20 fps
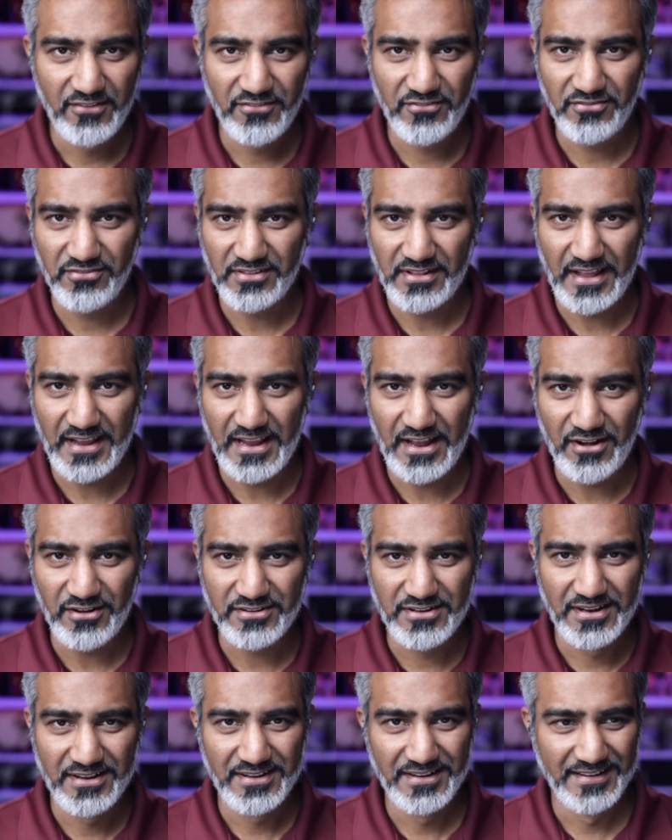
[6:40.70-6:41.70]
fly
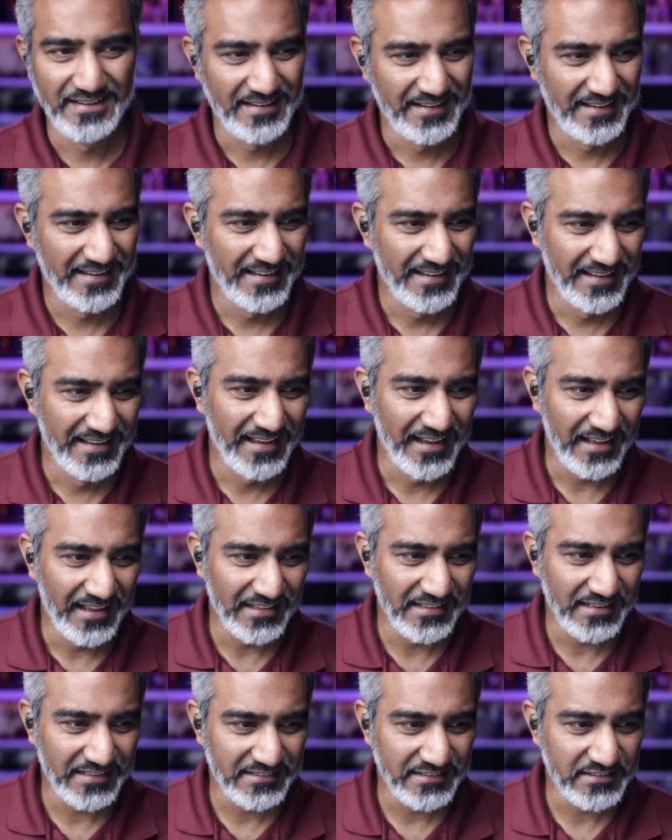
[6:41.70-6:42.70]
out. I
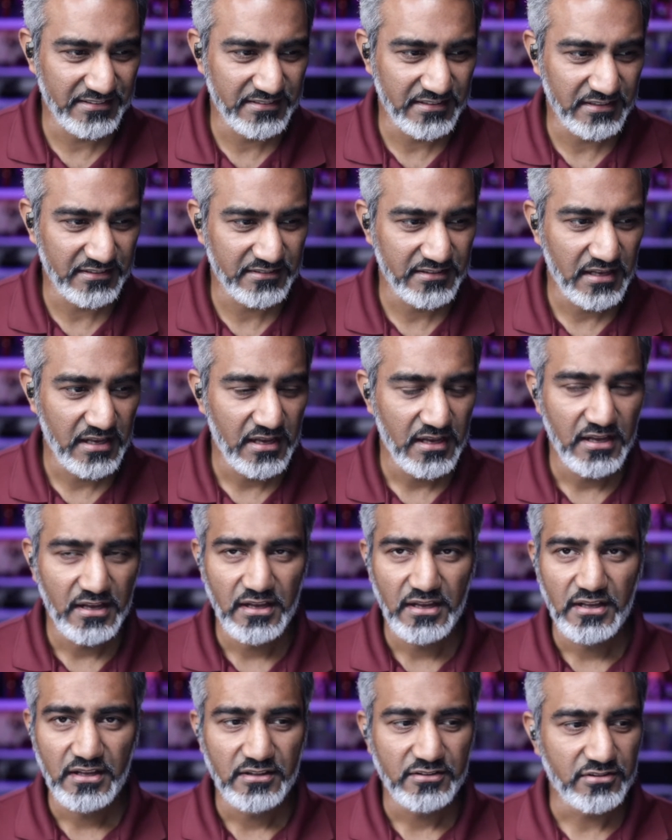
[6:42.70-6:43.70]
like these things.
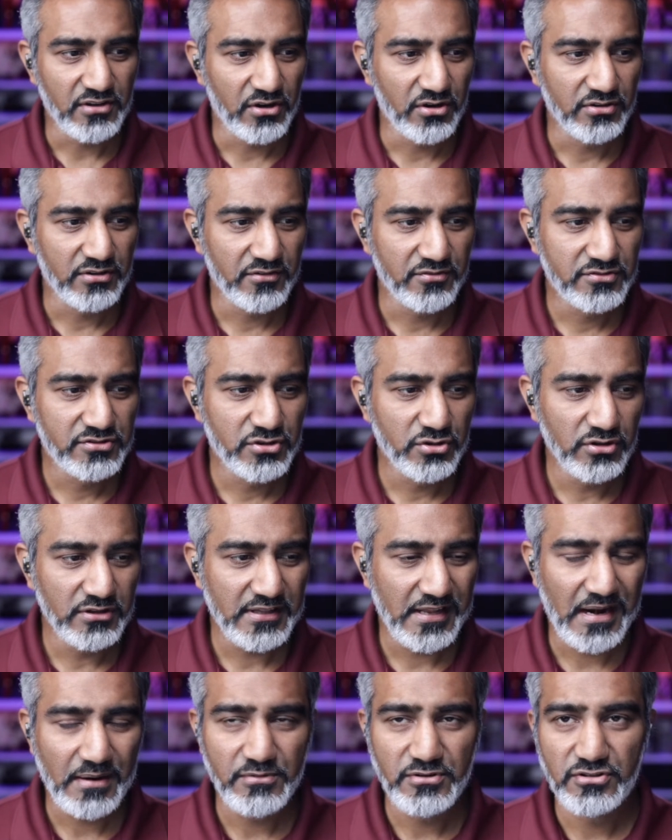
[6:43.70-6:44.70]
So the tool
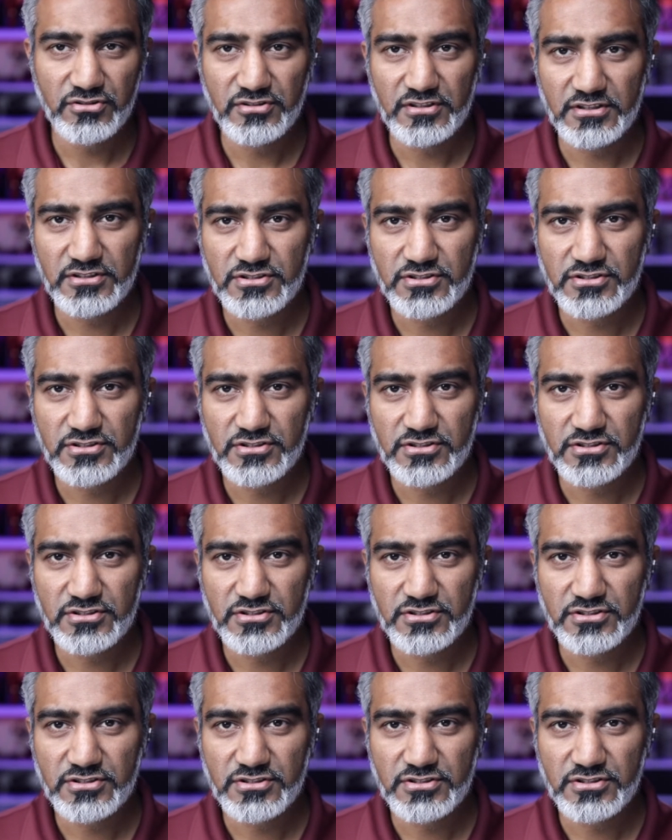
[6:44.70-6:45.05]
that I'm using